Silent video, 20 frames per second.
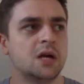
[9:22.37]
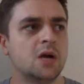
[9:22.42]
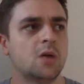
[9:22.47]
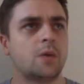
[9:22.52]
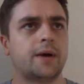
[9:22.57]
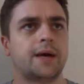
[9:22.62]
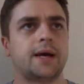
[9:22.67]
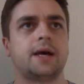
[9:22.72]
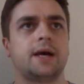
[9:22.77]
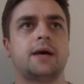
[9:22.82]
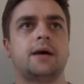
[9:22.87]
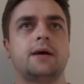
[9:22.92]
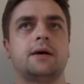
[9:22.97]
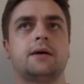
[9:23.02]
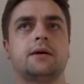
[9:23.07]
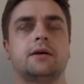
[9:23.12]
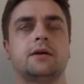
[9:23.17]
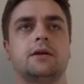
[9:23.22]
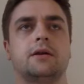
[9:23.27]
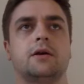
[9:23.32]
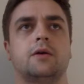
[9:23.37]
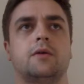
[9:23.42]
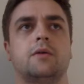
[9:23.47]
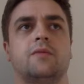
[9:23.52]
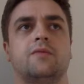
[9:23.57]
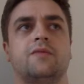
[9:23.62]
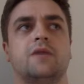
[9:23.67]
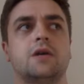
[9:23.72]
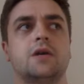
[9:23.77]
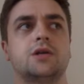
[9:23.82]
where
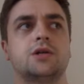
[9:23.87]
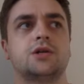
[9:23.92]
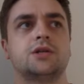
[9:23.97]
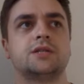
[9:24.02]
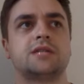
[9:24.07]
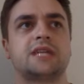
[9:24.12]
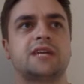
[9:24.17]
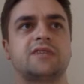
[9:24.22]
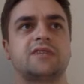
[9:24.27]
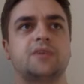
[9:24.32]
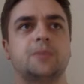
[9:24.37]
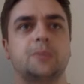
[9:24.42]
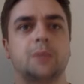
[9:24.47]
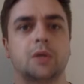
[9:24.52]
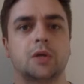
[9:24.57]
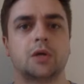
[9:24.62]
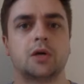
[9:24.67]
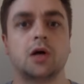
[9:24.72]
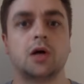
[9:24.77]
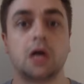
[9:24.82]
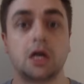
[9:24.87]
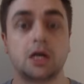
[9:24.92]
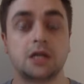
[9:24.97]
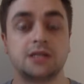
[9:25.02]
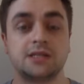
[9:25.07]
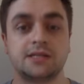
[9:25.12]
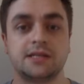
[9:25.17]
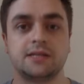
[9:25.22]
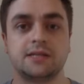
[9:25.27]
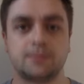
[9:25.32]
functions have to put
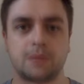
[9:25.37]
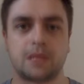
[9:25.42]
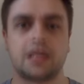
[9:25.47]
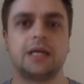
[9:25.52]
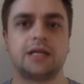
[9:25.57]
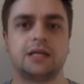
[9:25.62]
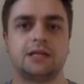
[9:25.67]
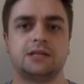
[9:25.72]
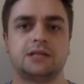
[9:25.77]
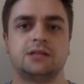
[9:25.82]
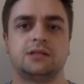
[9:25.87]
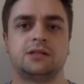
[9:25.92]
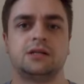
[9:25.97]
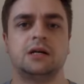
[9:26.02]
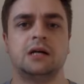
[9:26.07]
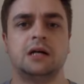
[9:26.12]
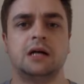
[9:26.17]
guards in place